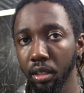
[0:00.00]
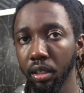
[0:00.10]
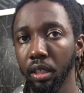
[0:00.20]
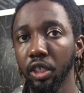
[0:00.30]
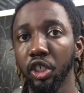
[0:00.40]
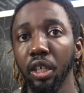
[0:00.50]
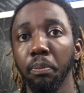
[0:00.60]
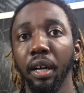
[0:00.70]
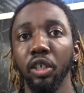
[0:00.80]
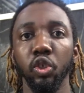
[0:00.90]

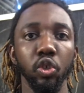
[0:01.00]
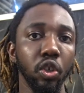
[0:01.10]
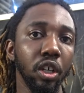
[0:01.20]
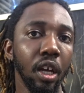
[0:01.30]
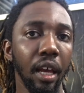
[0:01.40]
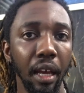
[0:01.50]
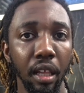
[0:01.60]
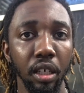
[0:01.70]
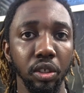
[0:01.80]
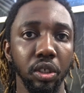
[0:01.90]
legitimize your
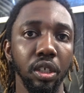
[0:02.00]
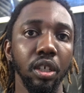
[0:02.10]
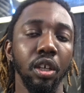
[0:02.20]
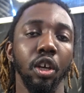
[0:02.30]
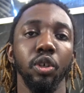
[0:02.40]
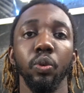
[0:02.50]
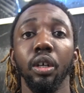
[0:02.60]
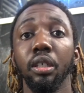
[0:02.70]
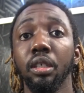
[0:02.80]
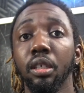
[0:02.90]
LLC, you
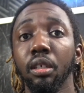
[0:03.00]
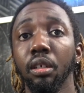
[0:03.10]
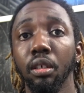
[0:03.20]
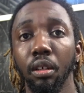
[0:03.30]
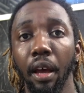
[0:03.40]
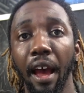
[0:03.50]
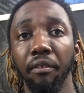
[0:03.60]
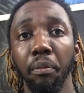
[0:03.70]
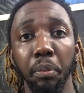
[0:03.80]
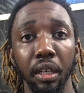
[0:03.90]
all need to
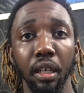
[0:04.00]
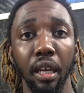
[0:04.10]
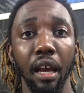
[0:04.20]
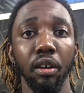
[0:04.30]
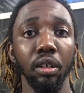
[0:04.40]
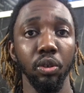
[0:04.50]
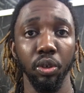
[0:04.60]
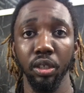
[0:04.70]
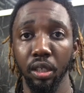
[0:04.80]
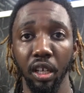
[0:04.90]
have a bank account in
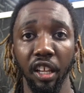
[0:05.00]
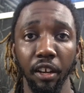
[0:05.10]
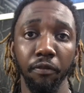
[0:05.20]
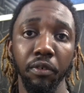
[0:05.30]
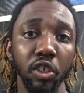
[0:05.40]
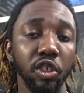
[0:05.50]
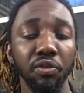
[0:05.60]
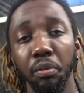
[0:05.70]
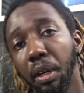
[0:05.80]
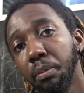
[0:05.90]
order to collect funds
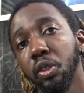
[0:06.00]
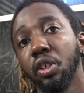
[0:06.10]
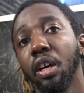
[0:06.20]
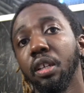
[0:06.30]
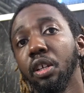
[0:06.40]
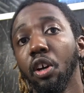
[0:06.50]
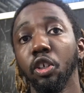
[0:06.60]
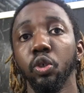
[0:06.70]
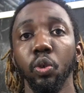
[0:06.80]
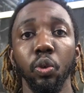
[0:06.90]
from Amazon, and
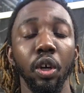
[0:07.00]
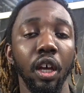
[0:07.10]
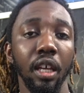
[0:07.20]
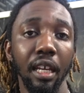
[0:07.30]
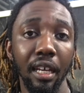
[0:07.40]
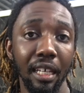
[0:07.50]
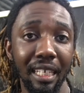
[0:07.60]
also an